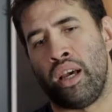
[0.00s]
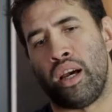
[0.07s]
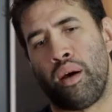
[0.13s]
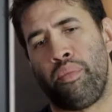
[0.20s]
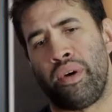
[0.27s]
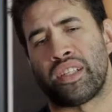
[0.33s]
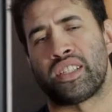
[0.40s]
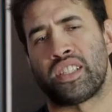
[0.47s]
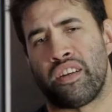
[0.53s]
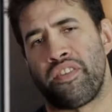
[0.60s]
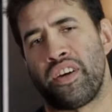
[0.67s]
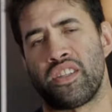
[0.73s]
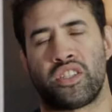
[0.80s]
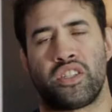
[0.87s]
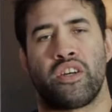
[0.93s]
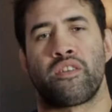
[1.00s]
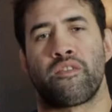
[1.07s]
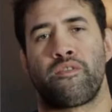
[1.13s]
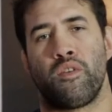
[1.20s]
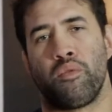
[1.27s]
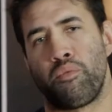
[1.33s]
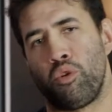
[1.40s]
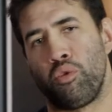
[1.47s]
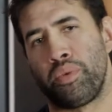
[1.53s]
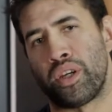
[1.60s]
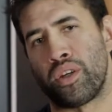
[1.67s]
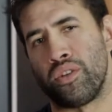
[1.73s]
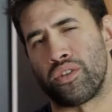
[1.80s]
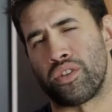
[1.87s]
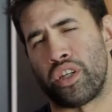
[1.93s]
about stuff outside of football
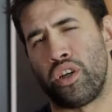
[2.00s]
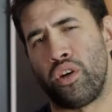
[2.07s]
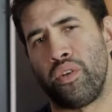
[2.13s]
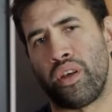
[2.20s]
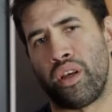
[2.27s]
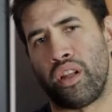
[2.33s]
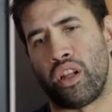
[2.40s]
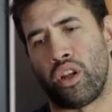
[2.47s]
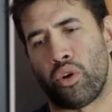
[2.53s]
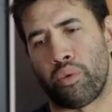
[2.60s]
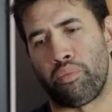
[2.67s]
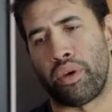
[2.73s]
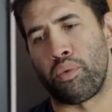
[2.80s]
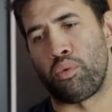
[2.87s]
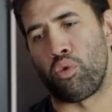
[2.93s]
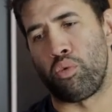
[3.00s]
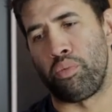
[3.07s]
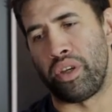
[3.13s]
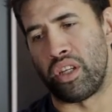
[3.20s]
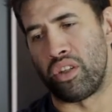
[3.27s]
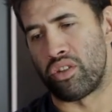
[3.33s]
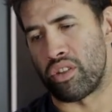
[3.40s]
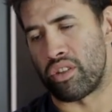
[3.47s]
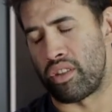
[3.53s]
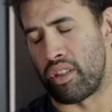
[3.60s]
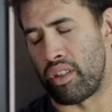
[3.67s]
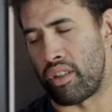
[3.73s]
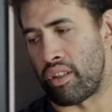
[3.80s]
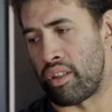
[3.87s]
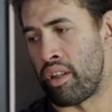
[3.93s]
because I know that a lot of people will be
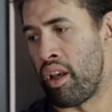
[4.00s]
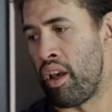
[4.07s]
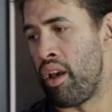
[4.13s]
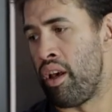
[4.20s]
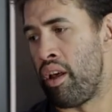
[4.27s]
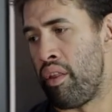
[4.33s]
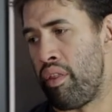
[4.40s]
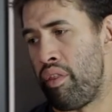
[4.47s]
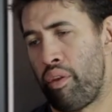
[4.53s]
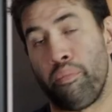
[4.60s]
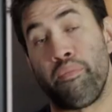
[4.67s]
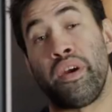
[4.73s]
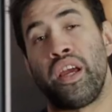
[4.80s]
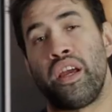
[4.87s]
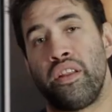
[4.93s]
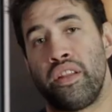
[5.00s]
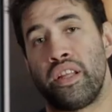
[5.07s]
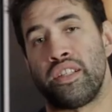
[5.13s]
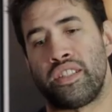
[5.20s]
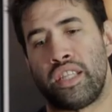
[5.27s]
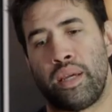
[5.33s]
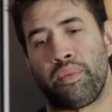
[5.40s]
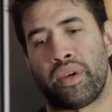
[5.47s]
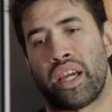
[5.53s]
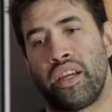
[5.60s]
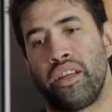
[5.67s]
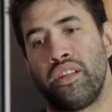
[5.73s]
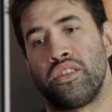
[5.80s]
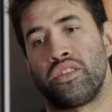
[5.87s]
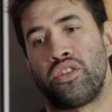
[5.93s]
interested in the man that Sam
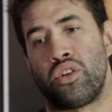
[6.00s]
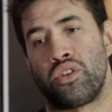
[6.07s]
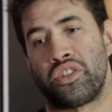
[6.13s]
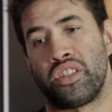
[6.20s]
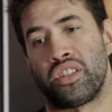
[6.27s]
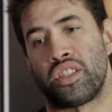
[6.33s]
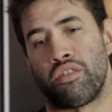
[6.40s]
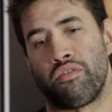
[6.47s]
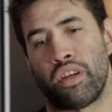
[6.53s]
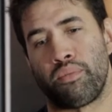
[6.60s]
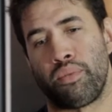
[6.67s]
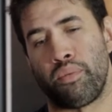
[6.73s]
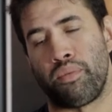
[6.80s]
Cane is, not just the rugby